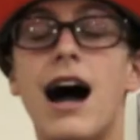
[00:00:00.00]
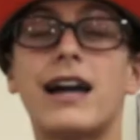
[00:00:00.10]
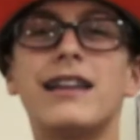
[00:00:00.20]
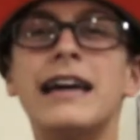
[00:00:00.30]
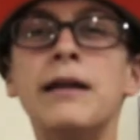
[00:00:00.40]
A
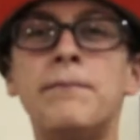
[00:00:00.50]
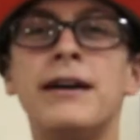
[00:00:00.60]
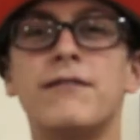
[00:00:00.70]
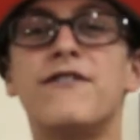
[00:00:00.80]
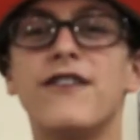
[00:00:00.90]
clean
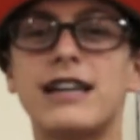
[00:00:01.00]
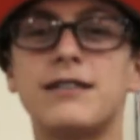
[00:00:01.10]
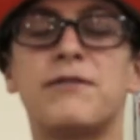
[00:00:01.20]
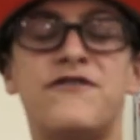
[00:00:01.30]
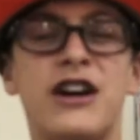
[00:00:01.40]
pit reflects
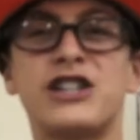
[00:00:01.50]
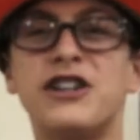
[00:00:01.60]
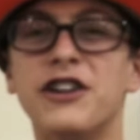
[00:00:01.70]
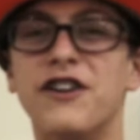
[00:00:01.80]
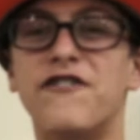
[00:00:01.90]
a
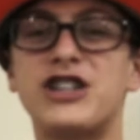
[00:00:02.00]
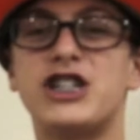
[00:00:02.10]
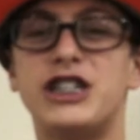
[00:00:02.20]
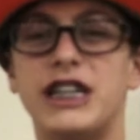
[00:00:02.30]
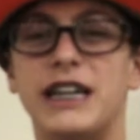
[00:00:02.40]
professional and
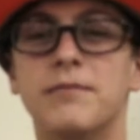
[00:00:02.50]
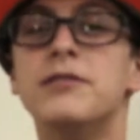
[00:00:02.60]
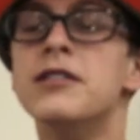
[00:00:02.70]
efficient team,